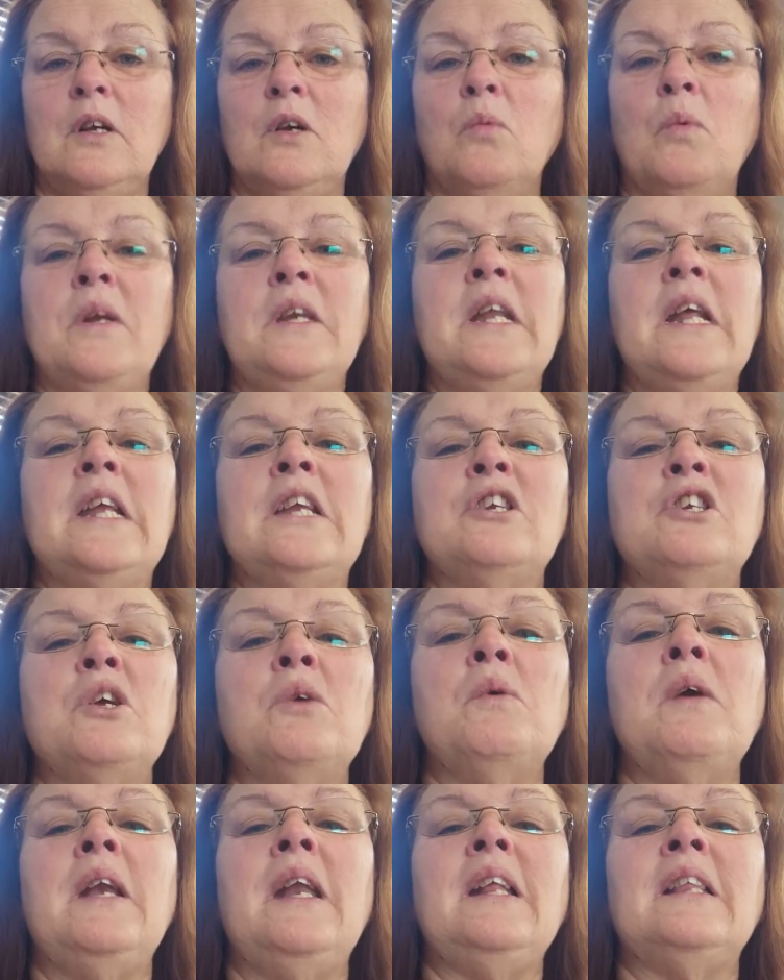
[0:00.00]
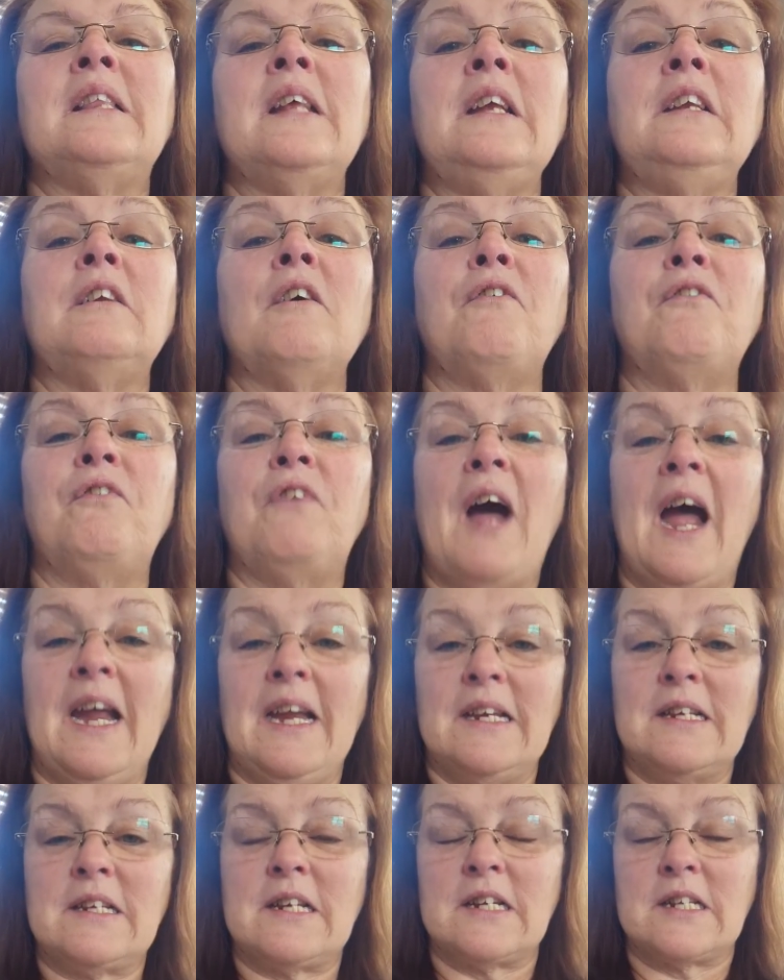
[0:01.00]
We didn't do anything to
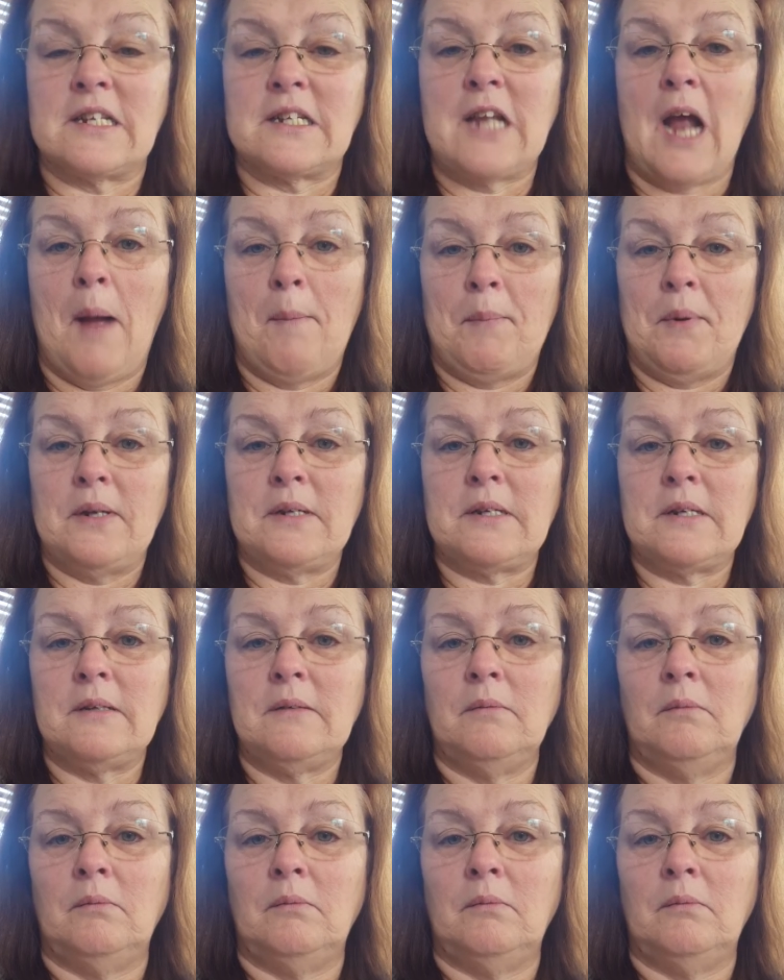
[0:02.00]
fight to stop it.